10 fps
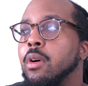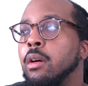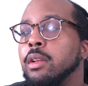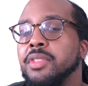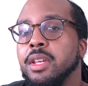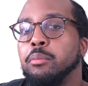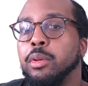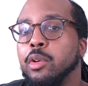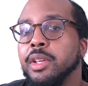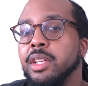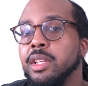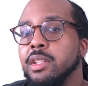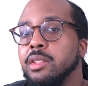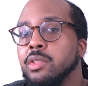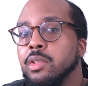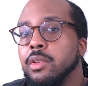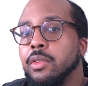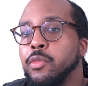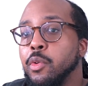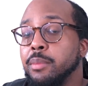All of the employees
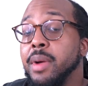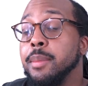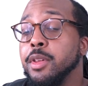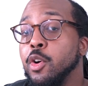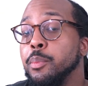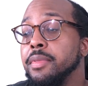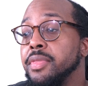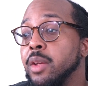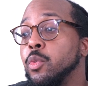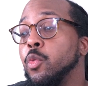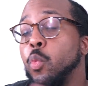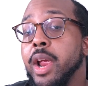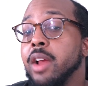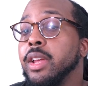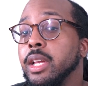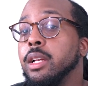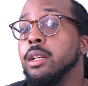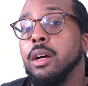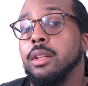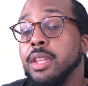for the Miami Open, they were wearing
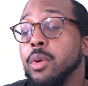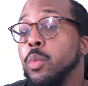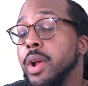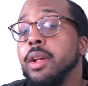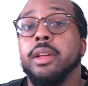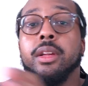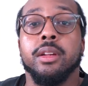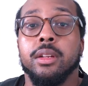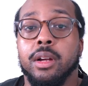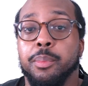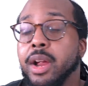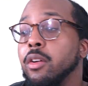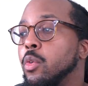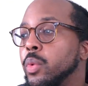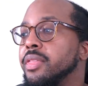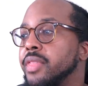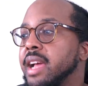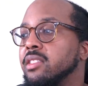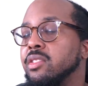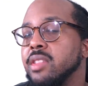apparel with
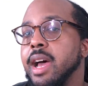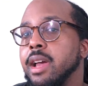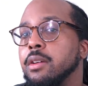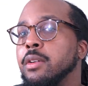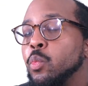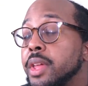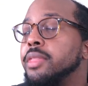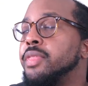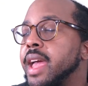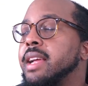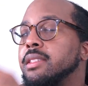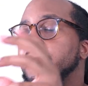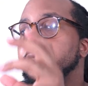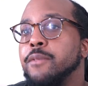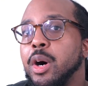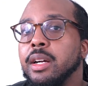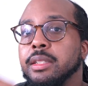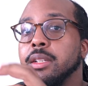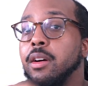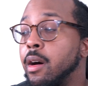that style, with that
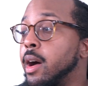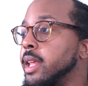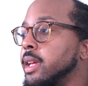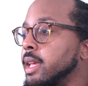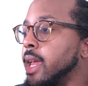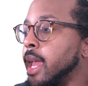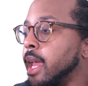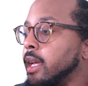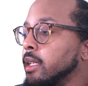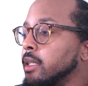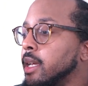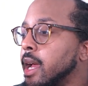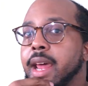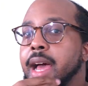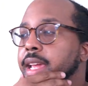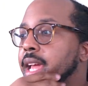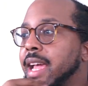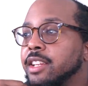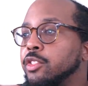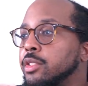font on it. And
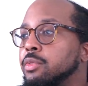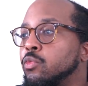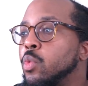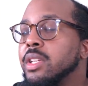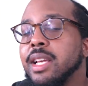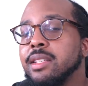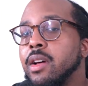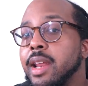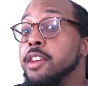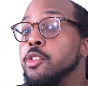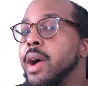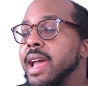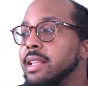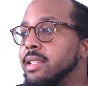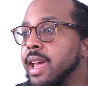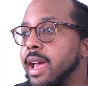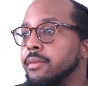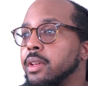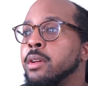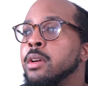I just, once I saw it, I knew I had to
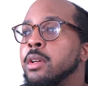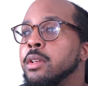have it.